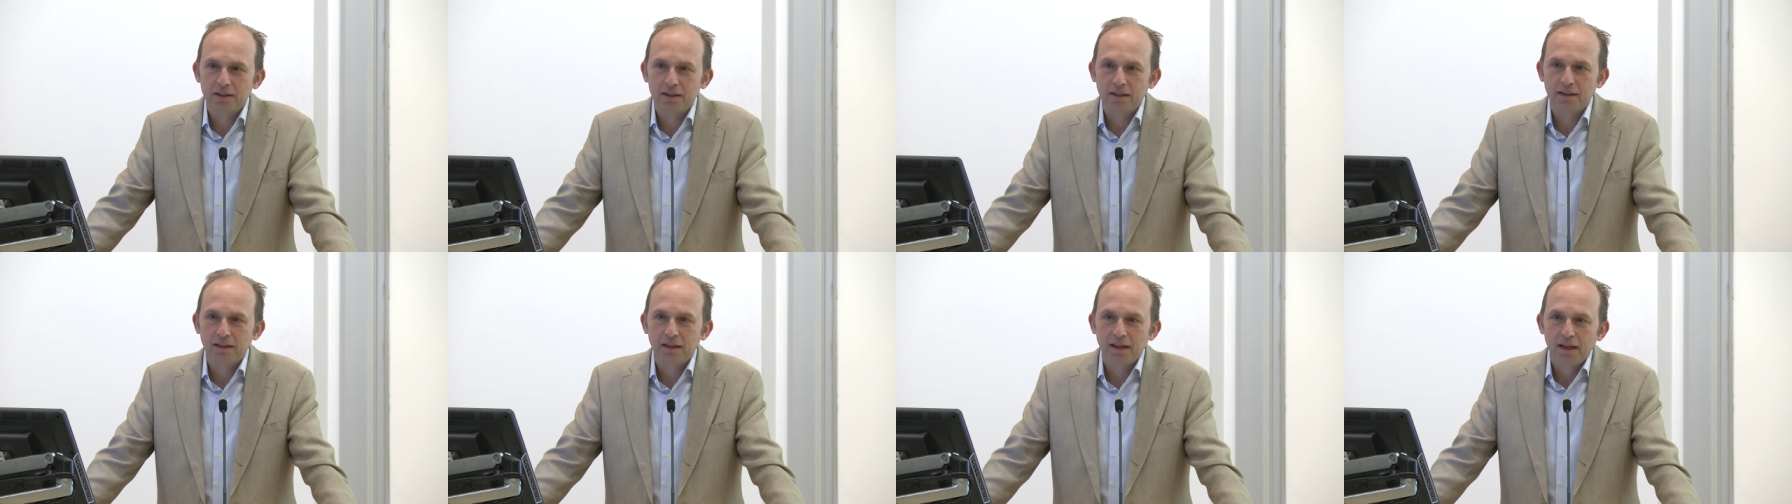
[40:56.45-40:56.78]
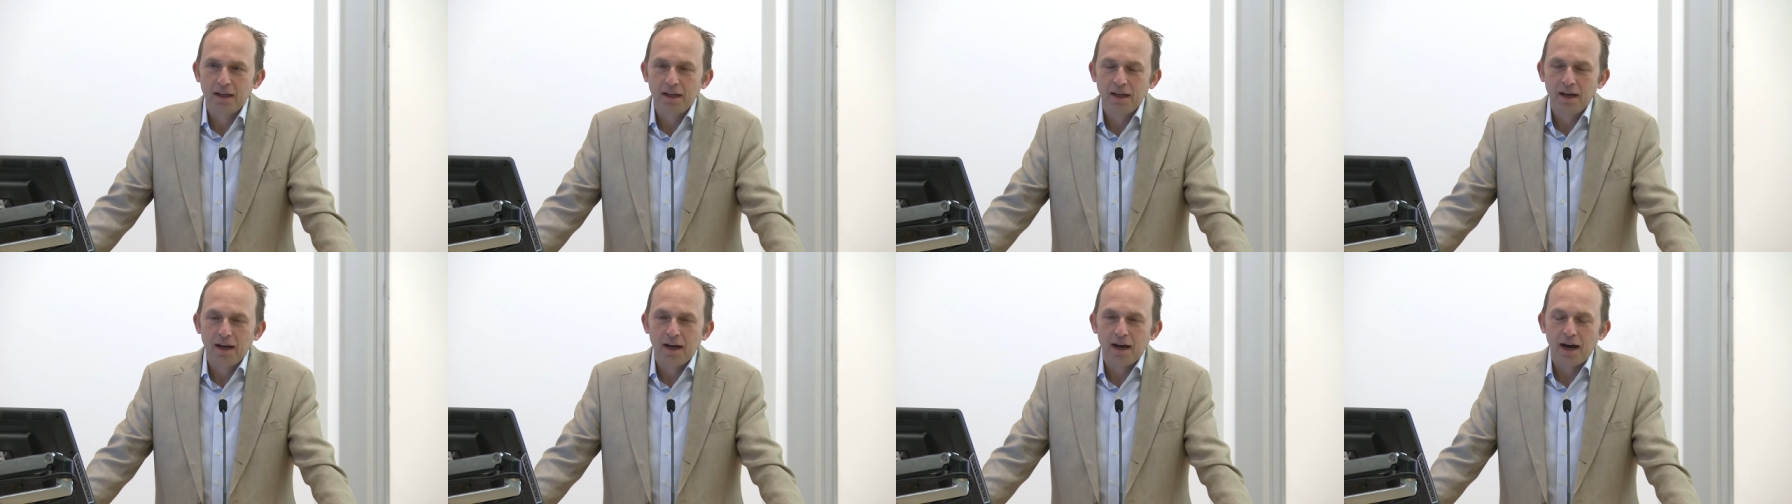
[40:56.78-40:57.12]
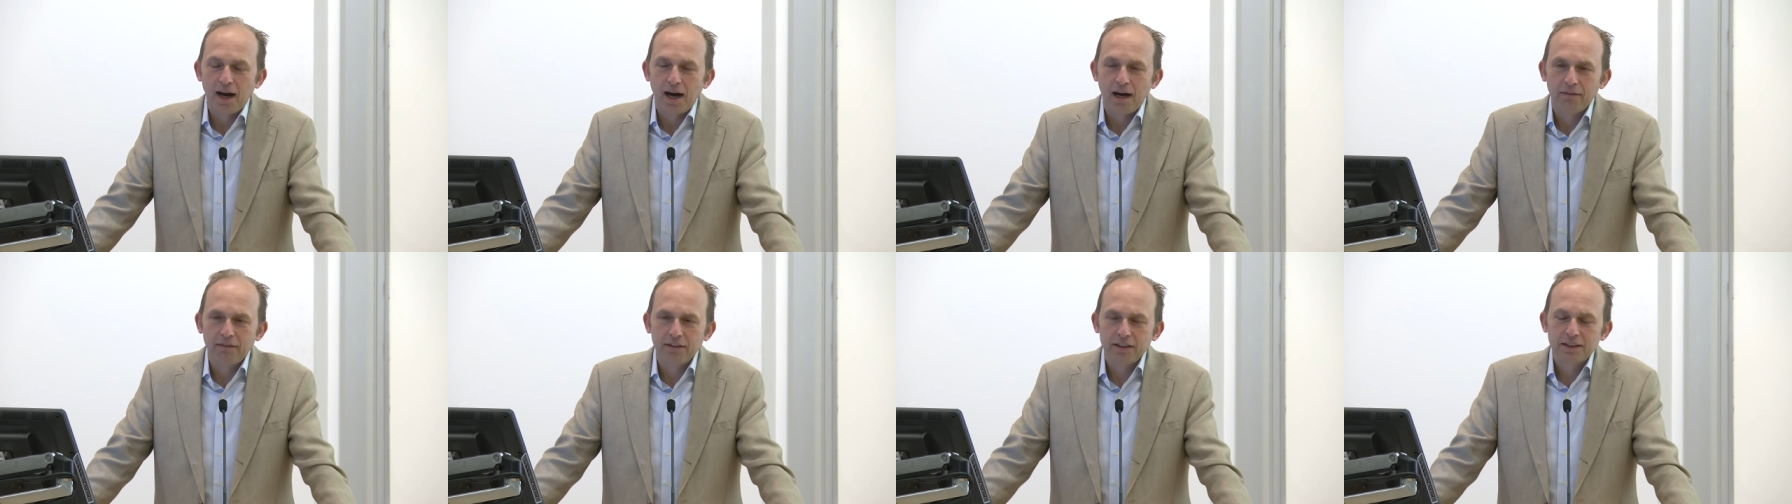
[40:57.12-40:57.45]
And
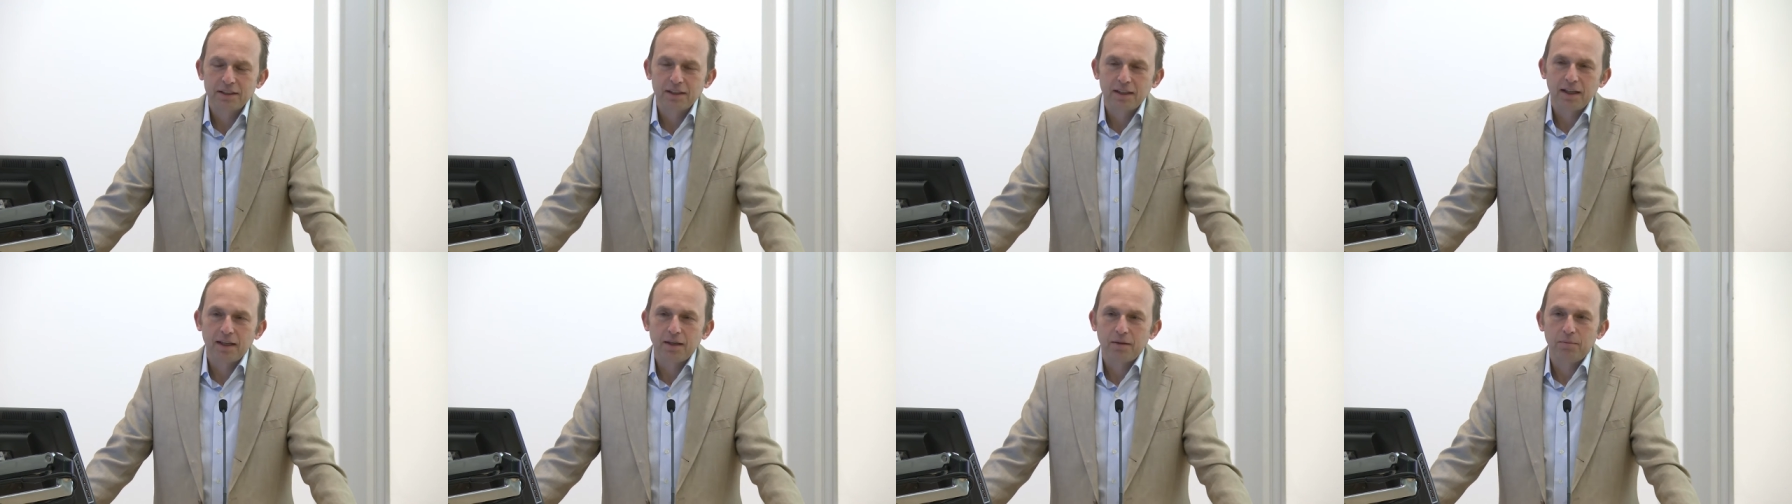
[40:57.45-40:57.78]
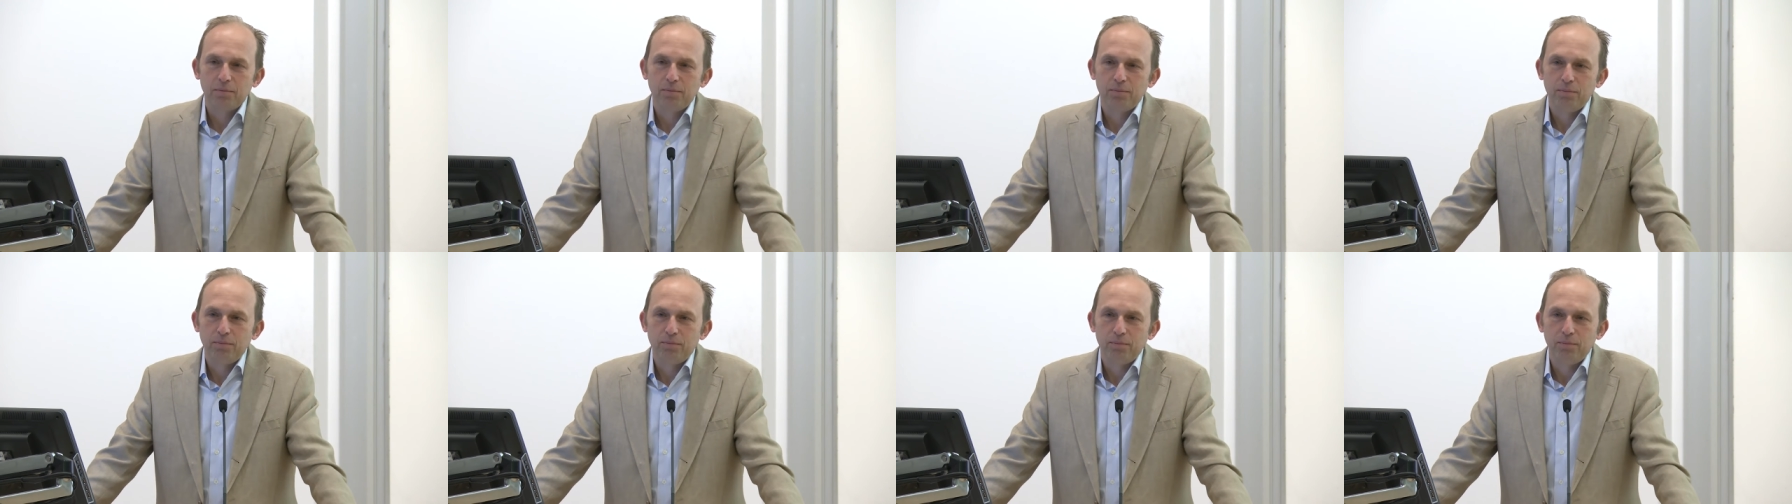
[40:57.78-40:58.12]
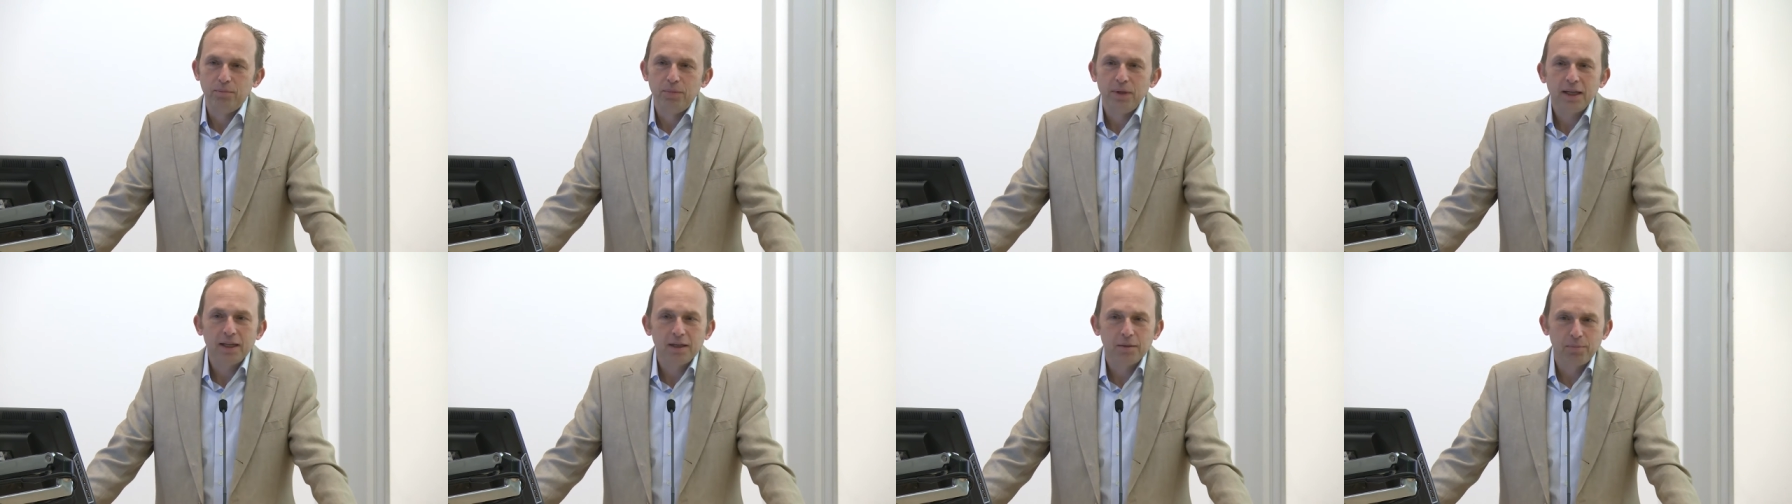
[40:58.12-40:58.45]
obviously, a
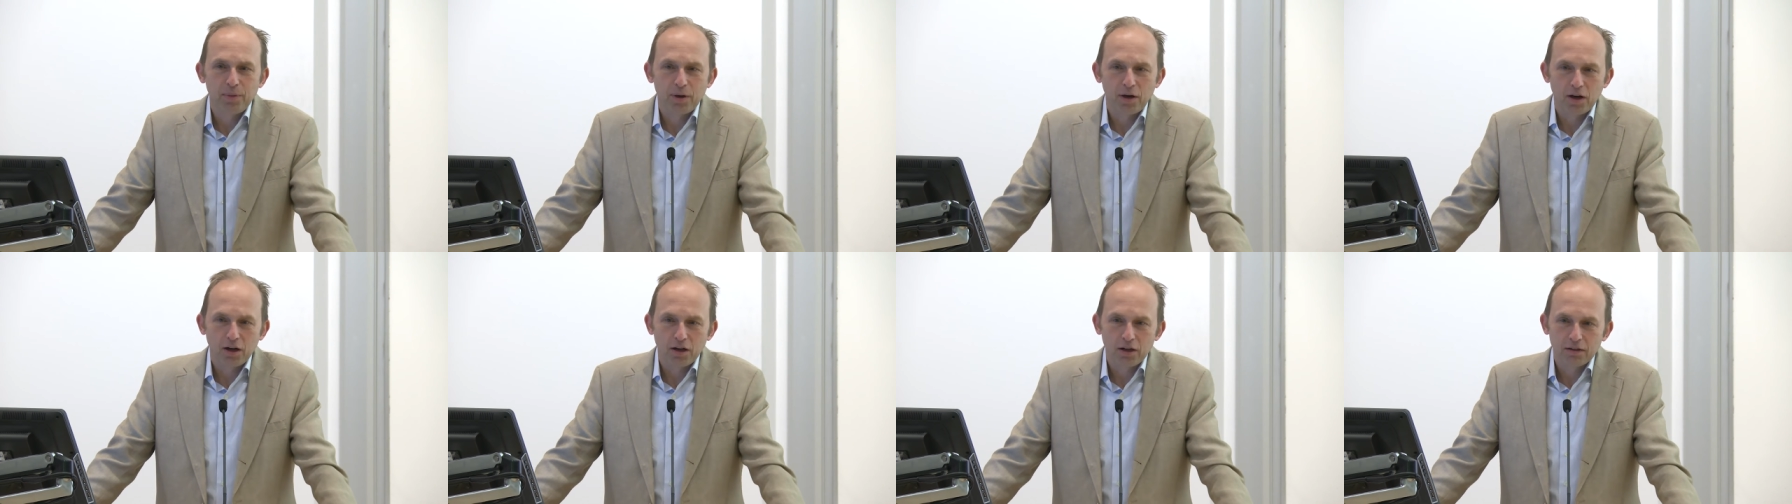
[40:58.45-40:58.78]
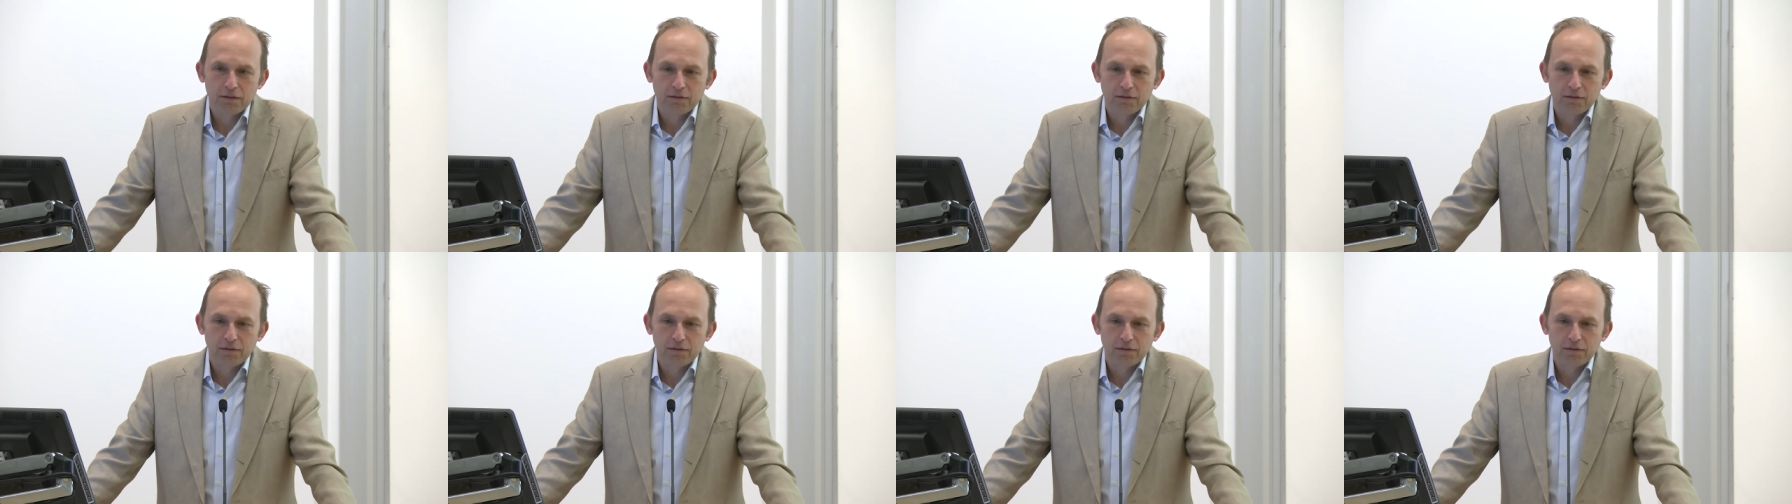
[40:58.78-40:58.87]
big part